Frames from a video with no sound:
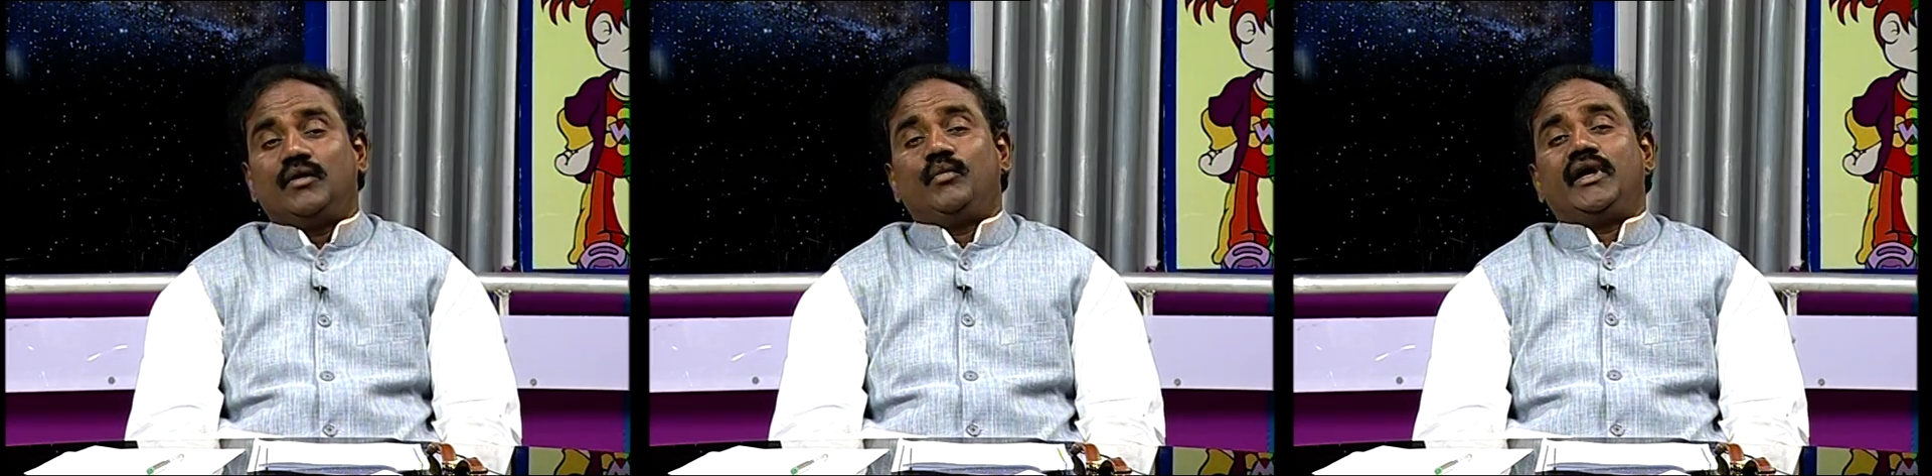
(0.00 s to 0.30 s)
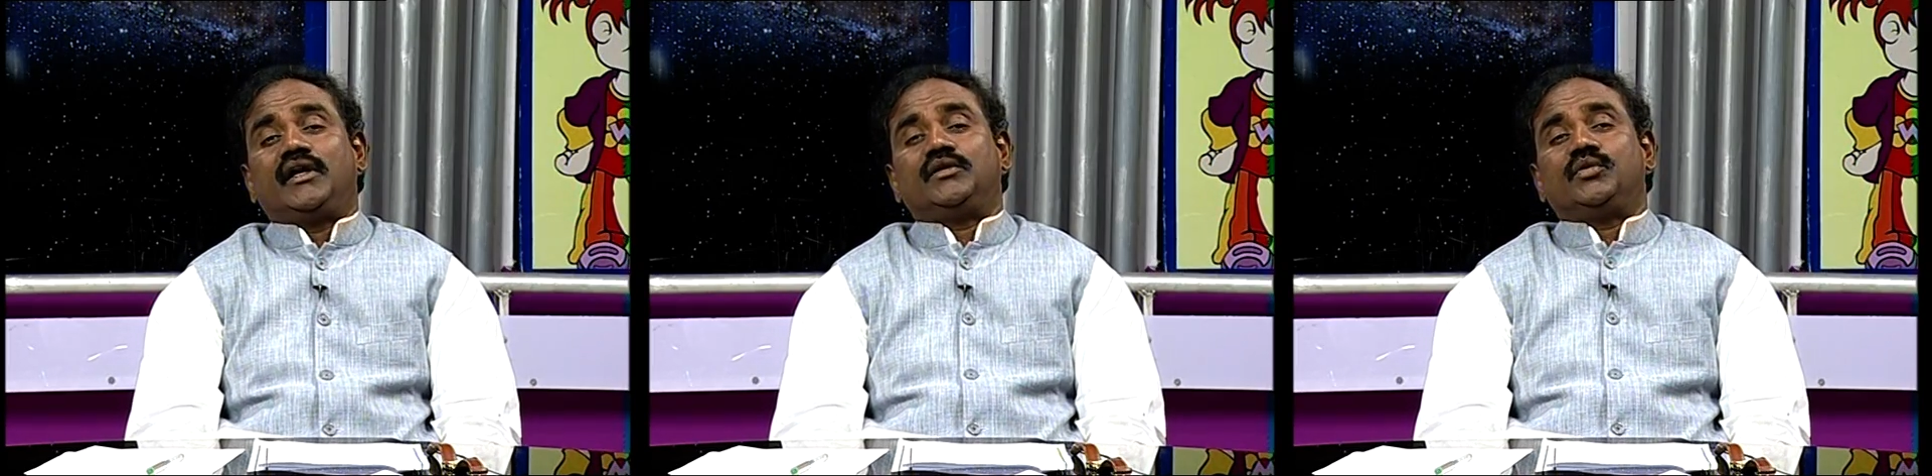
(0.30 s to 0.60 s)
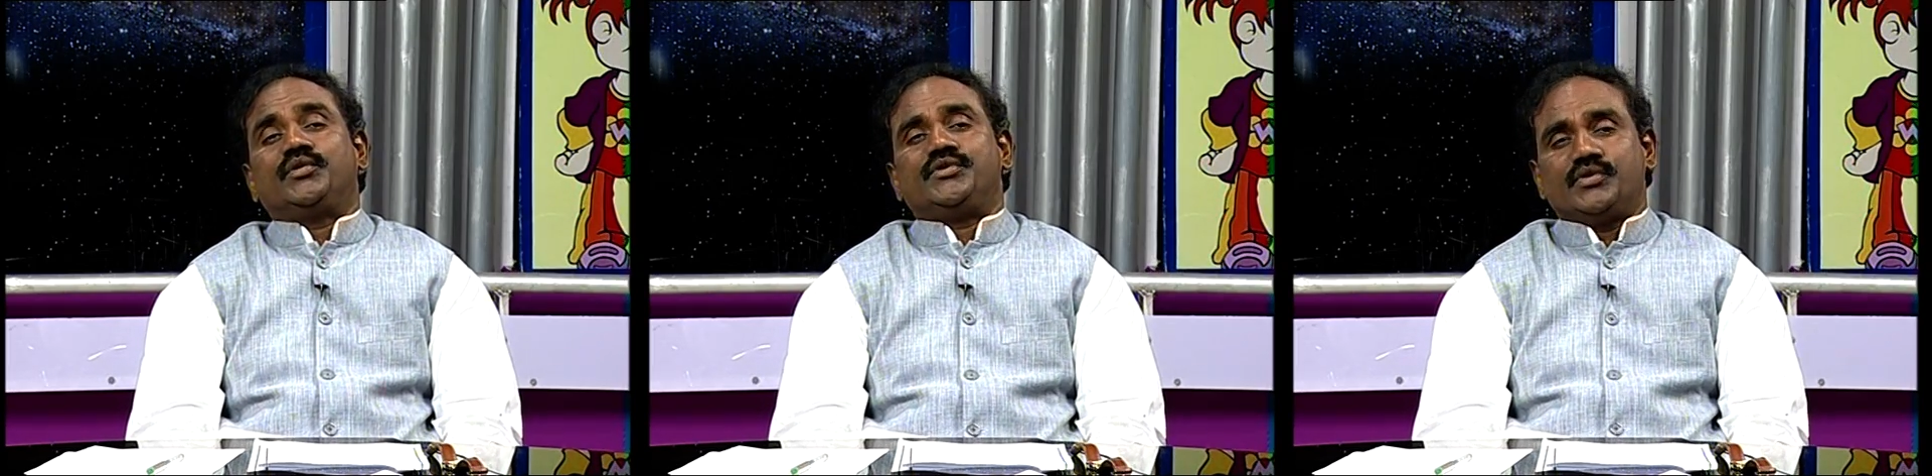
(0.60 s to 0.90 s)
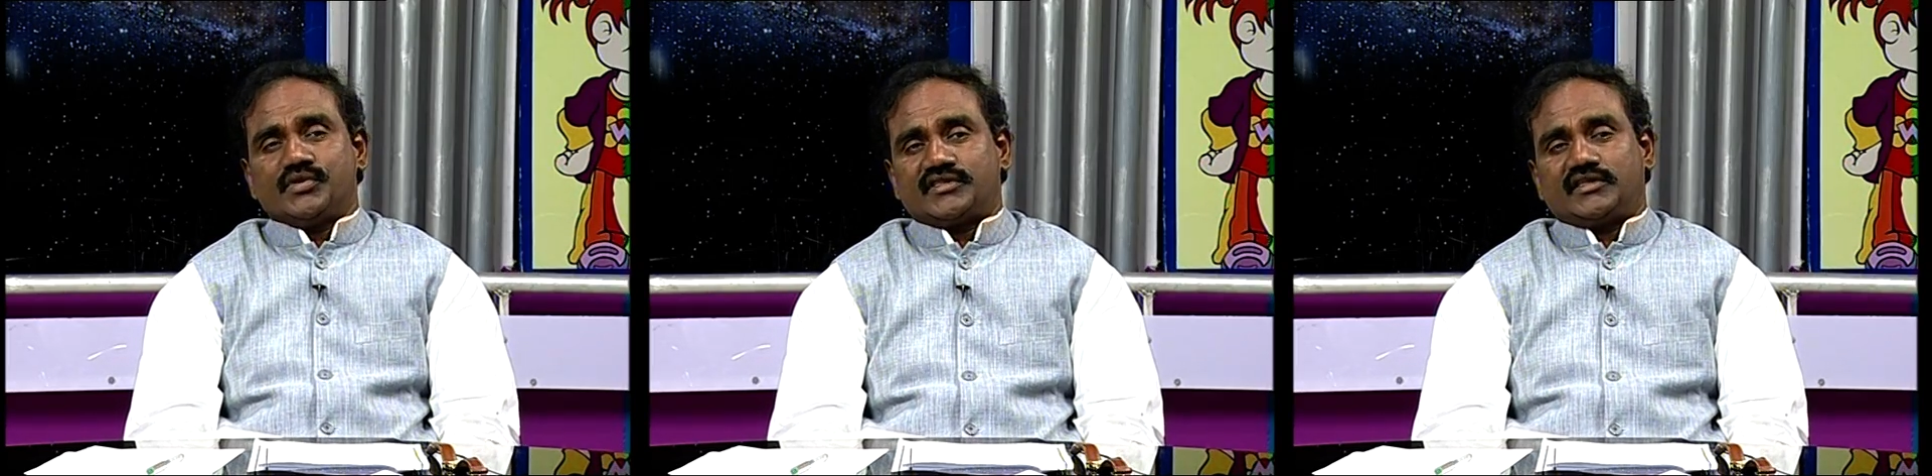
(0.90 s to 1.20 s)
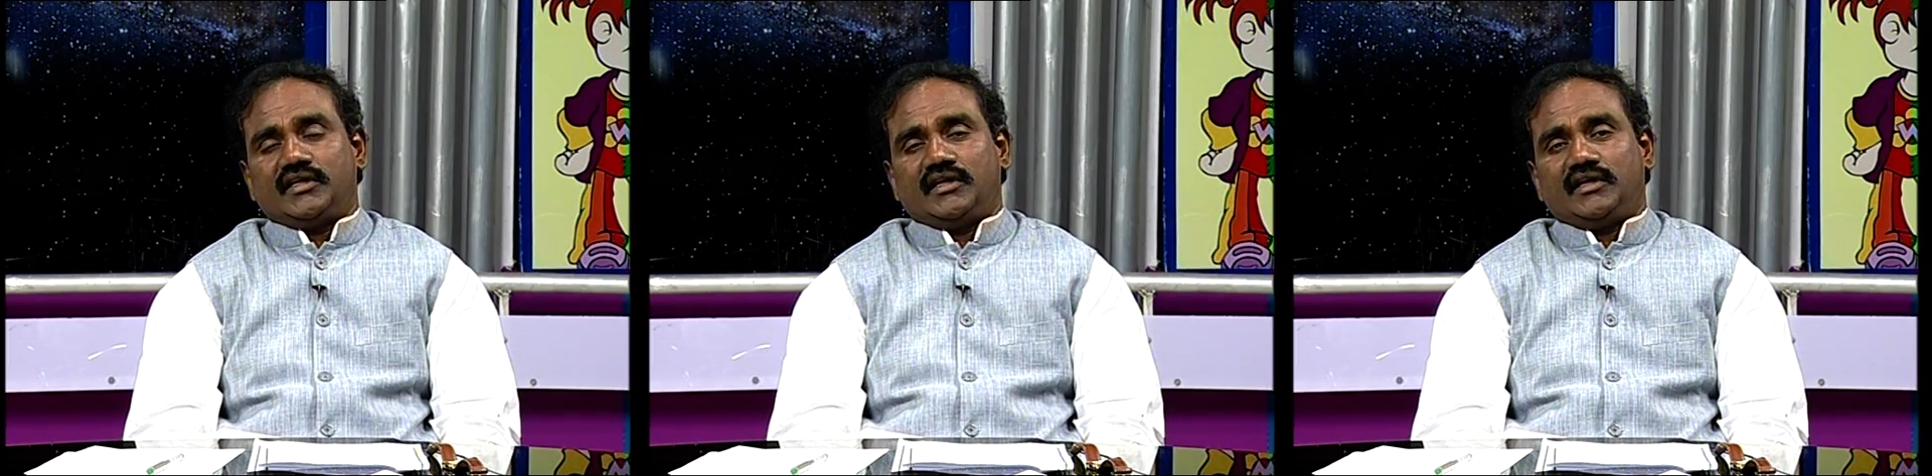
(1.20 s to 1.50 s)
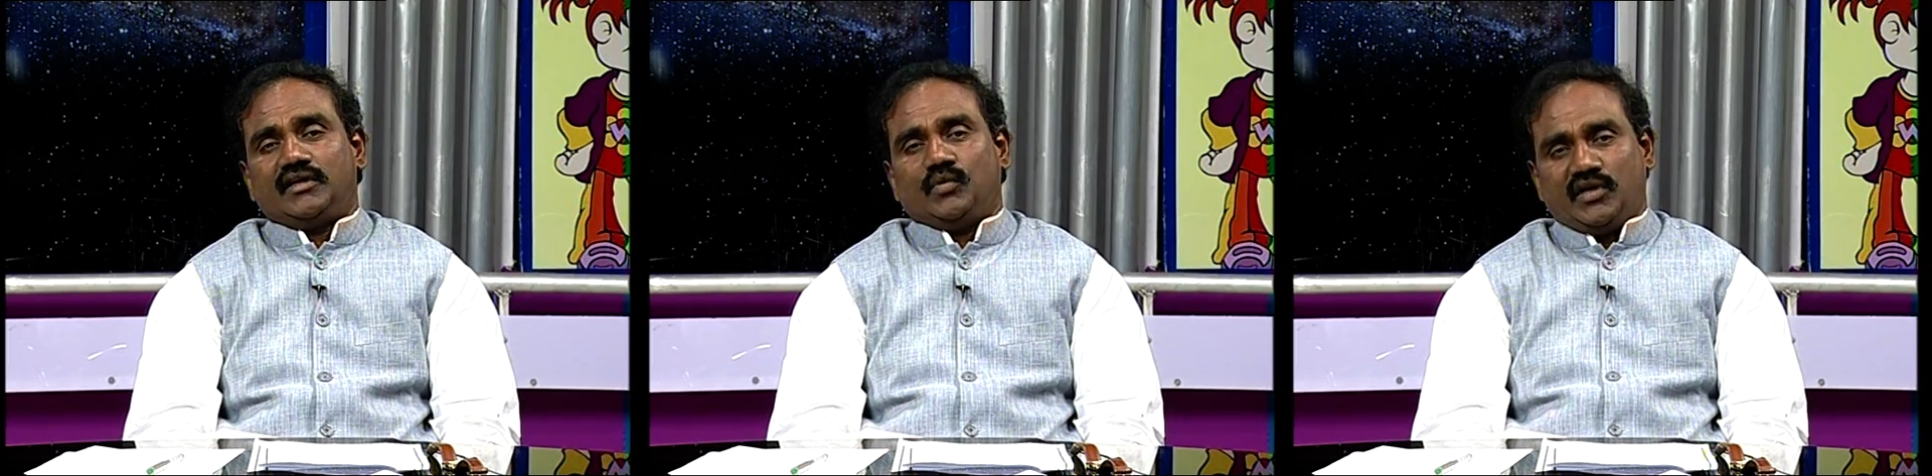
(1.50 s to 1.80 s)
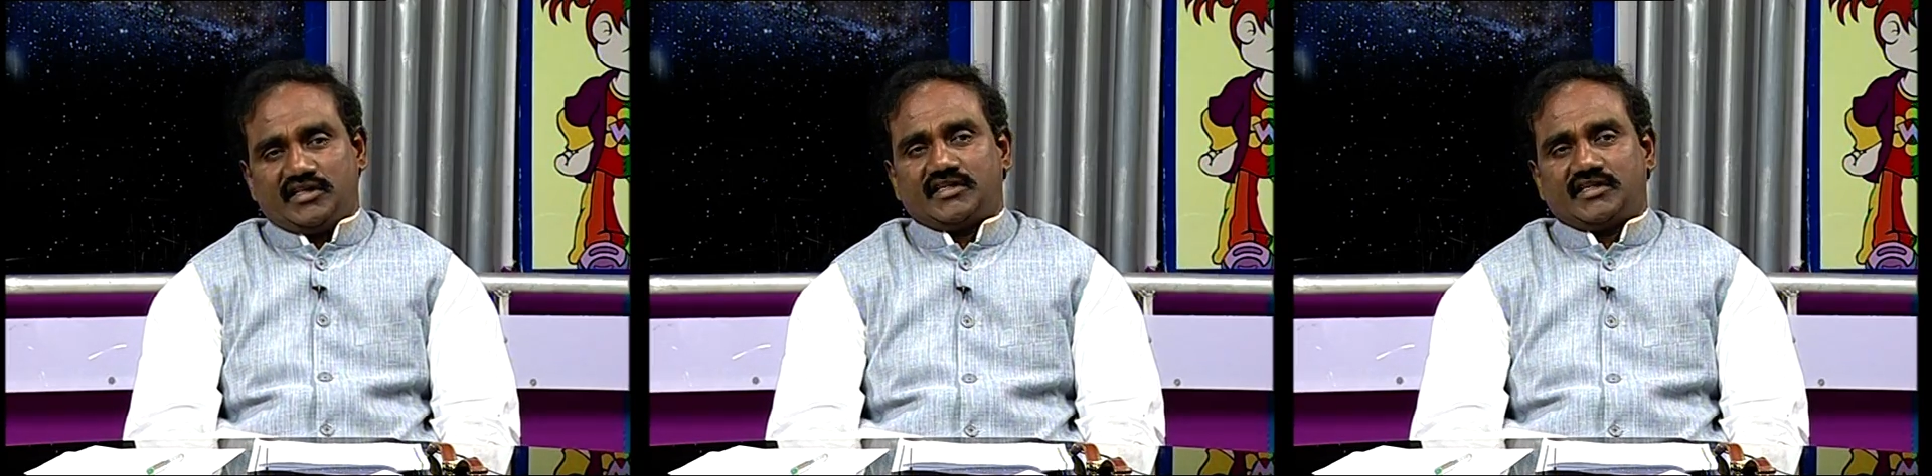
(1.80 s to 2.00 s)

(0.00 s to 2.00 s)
When you use words,